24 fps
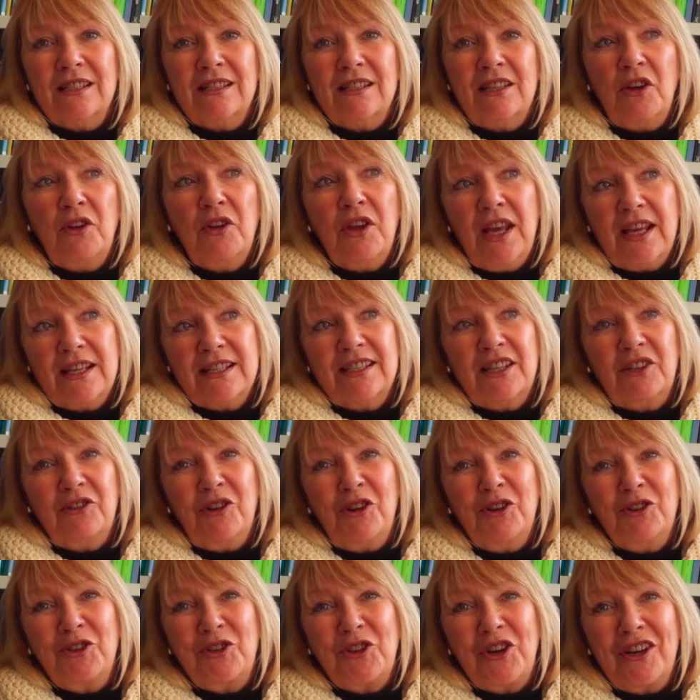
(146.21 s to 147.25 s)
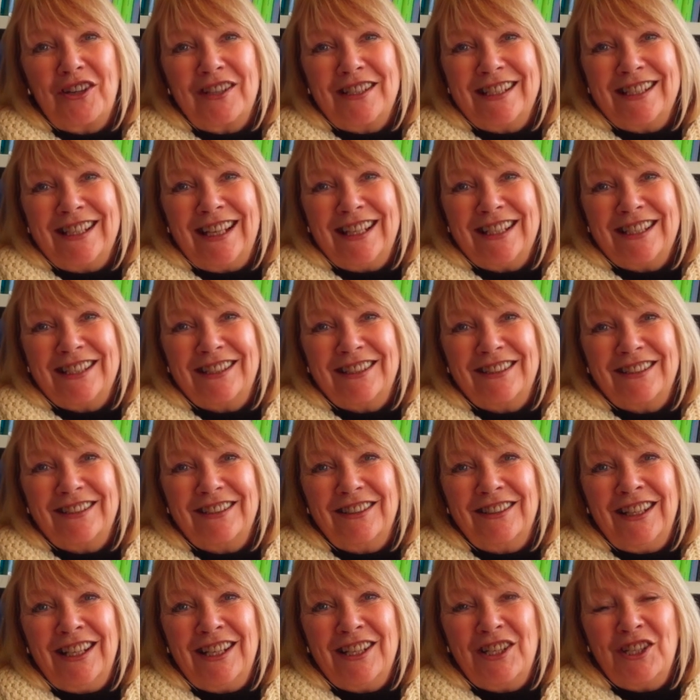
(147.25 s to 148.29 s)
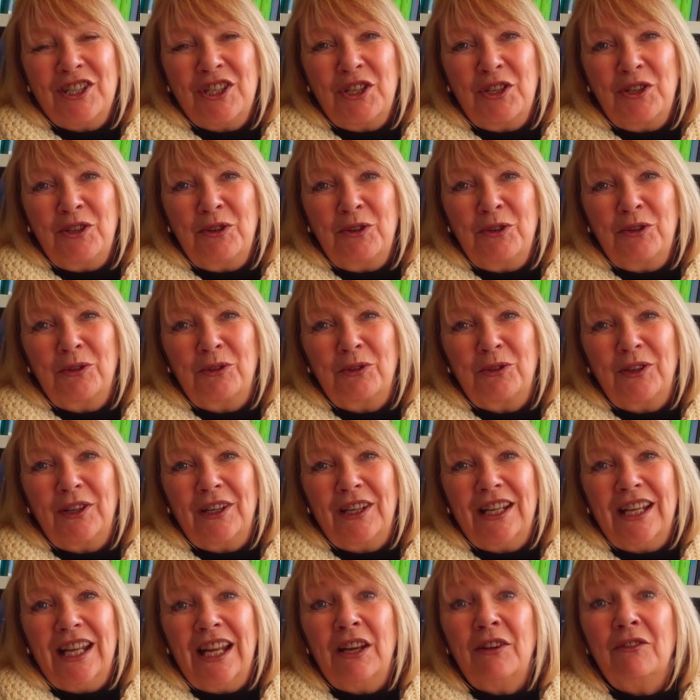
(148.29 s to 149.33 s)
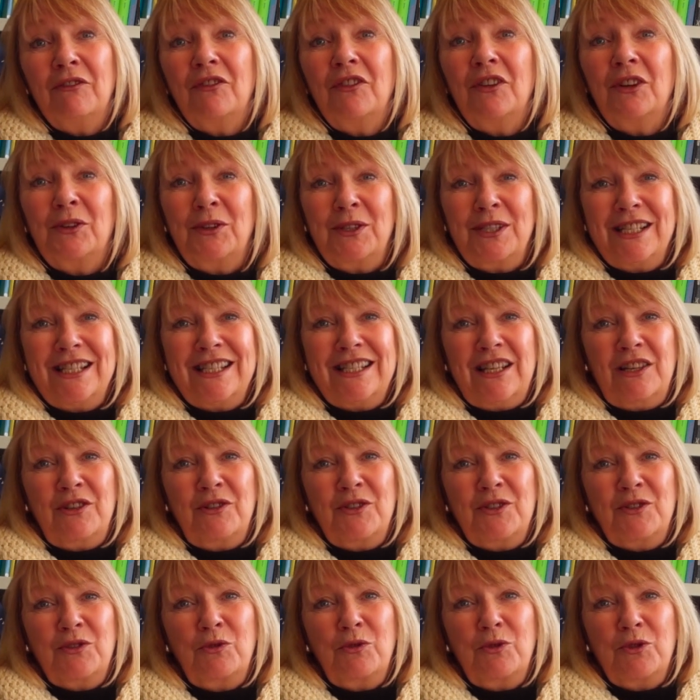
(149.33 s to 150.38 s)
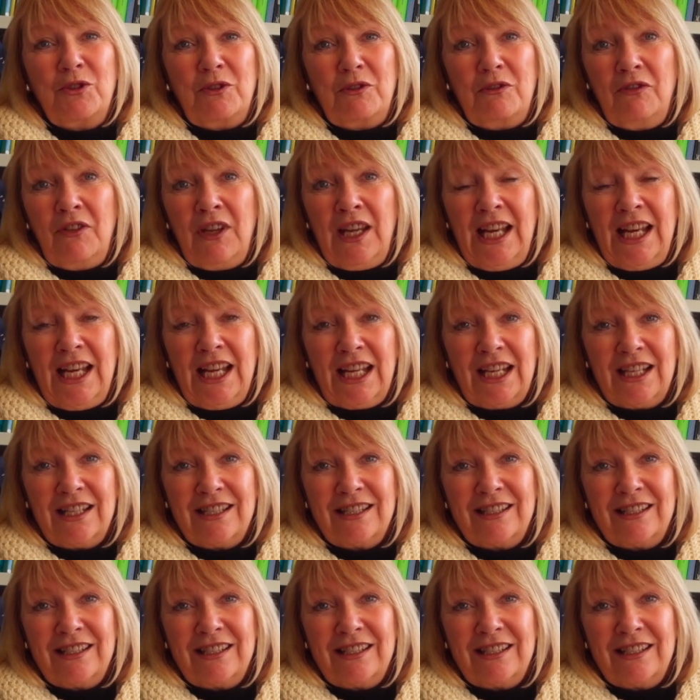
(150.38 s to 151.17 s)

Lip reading: So yes, there are drugs that do influence those sorts of feelings.